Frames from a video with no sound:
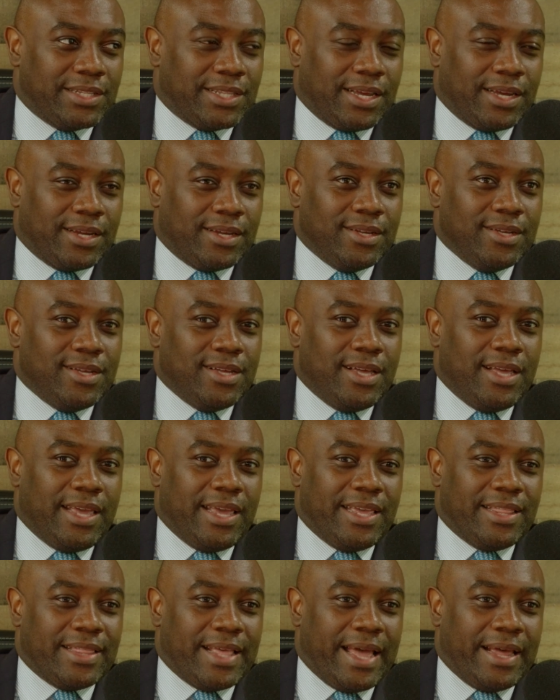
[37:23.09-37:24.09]
Like
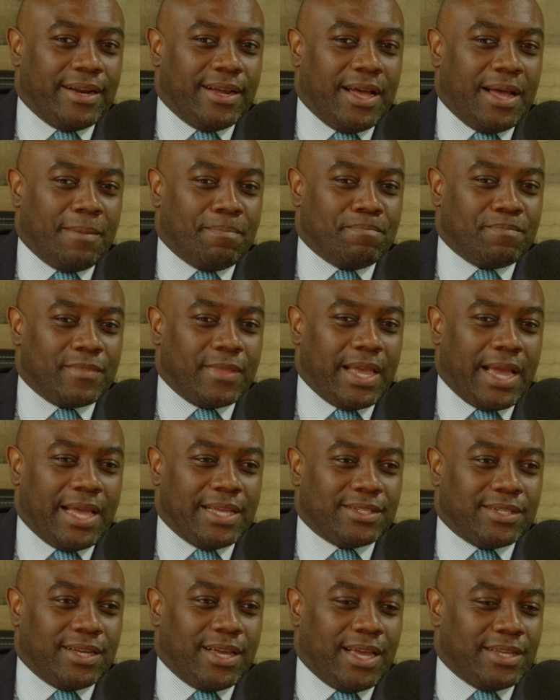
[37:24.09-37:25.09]
in that um,
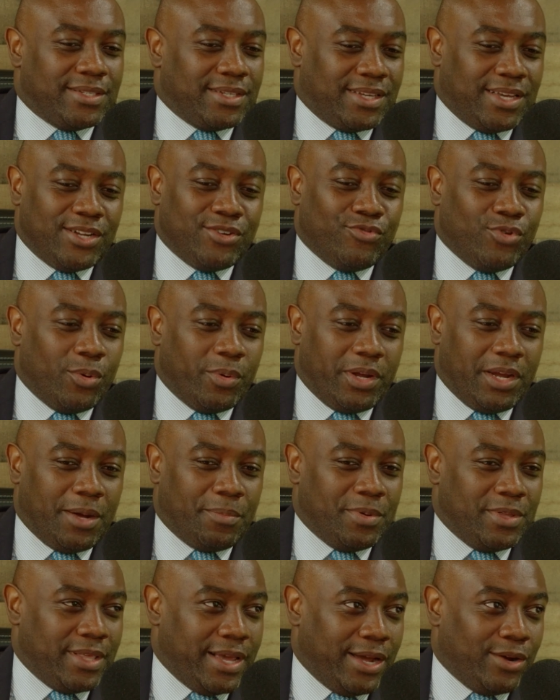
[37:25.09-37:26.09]
as a as a kid growing
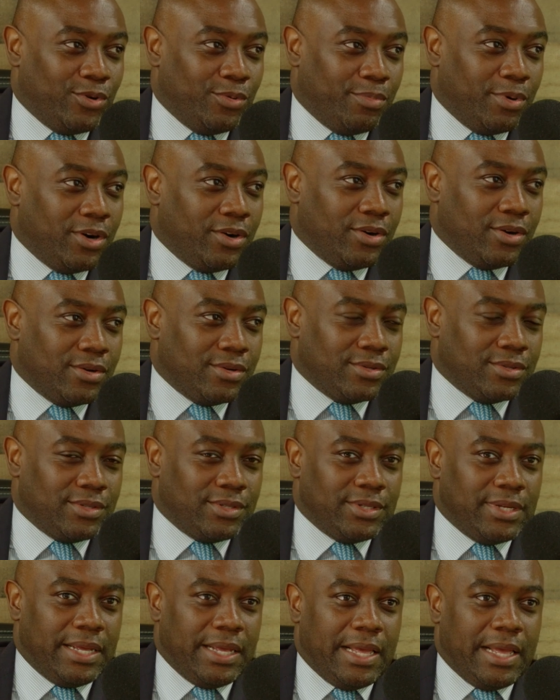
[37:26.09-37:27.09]
up in the outer
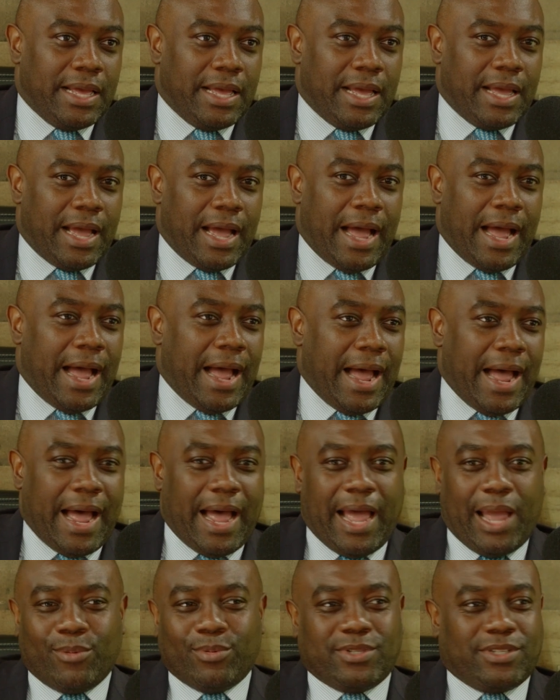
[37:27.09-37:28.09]
boroughs,
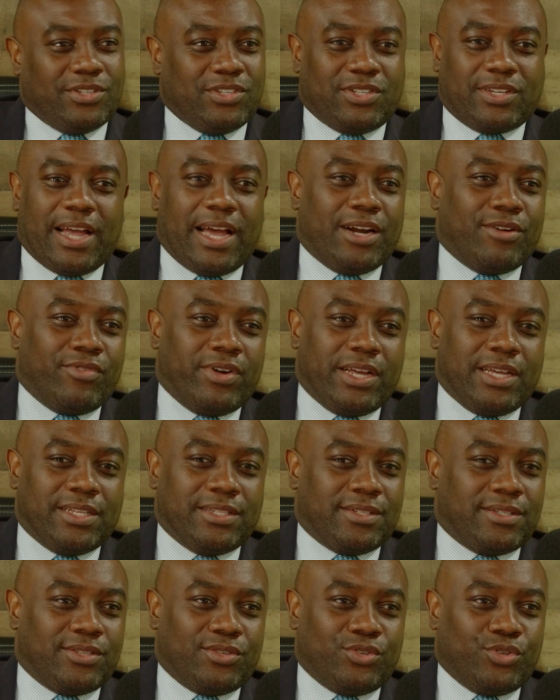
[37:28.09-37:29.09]
I was just kind of
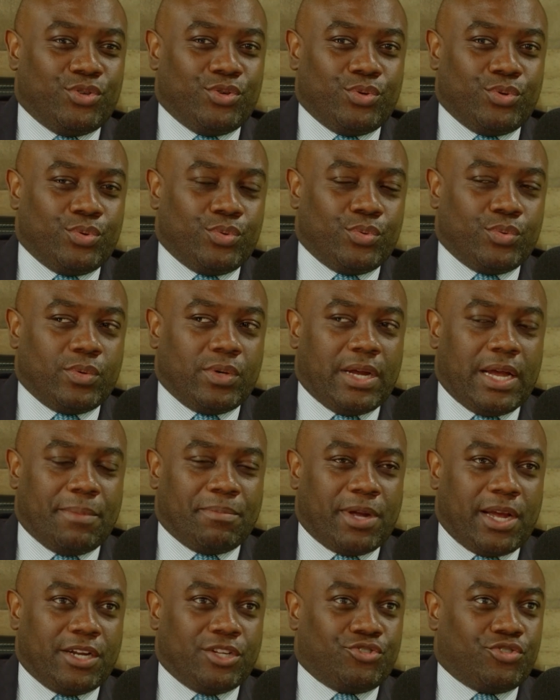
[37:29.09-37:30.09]
raised to um,
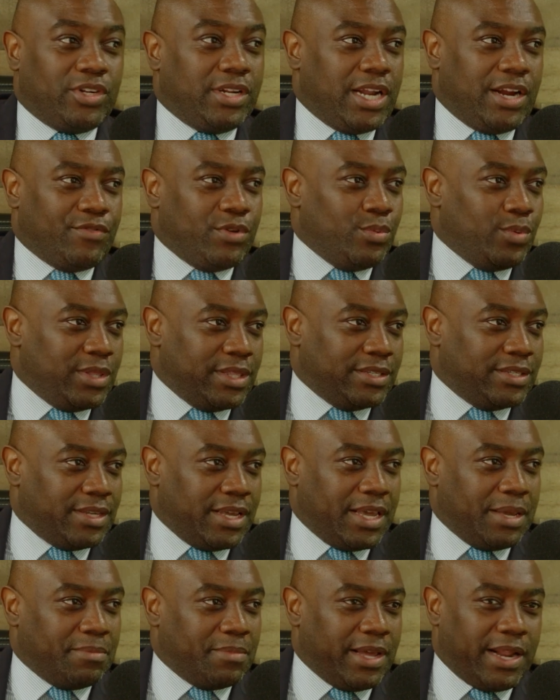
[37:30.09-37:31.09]
kind of treat everyone the
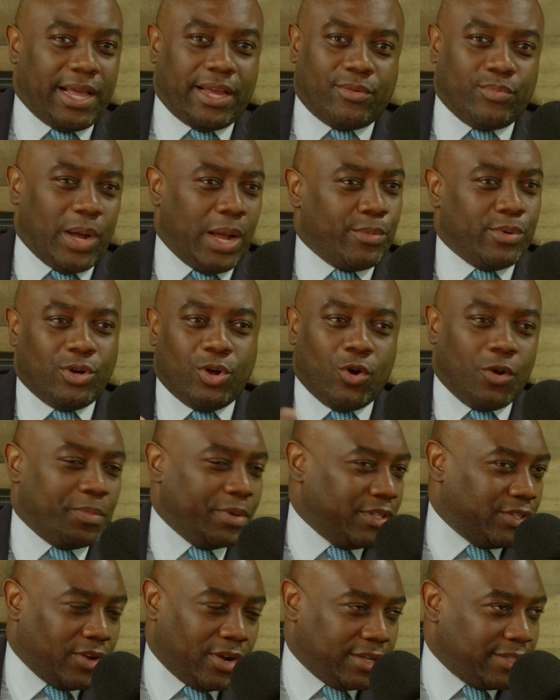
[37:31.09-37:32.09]
same, and I I would go up
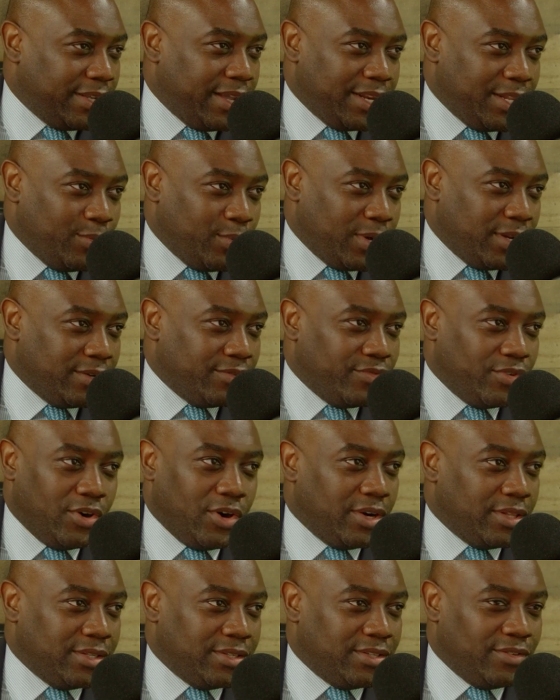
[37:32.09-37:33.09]
and talk to anyone
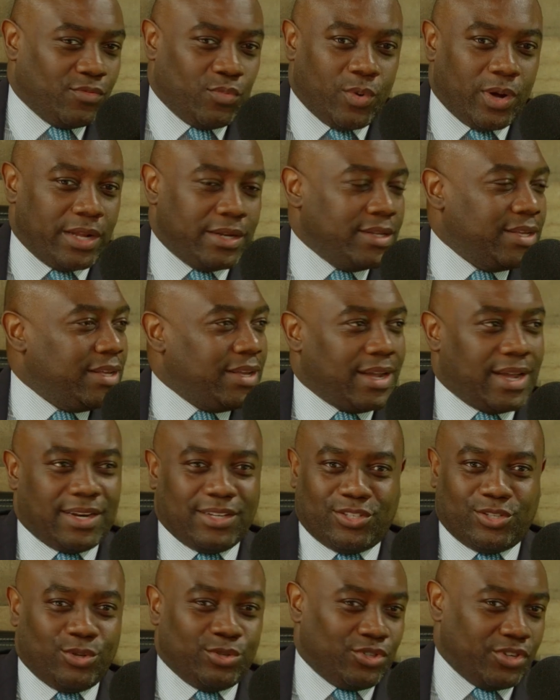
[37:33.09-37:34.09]
regardless of what kind
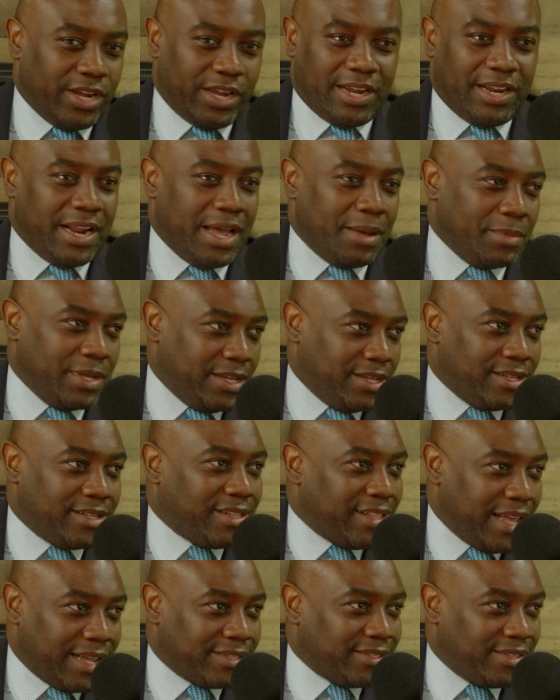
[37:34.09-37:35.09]
of socioeconomic
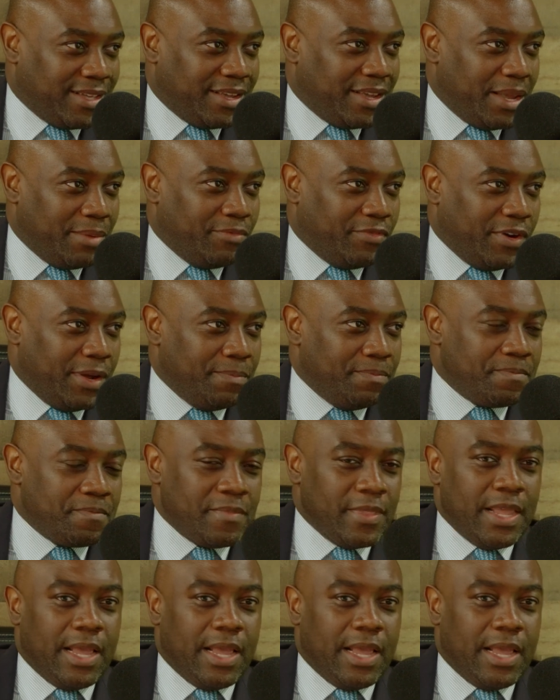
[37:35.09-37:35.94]
class they came from.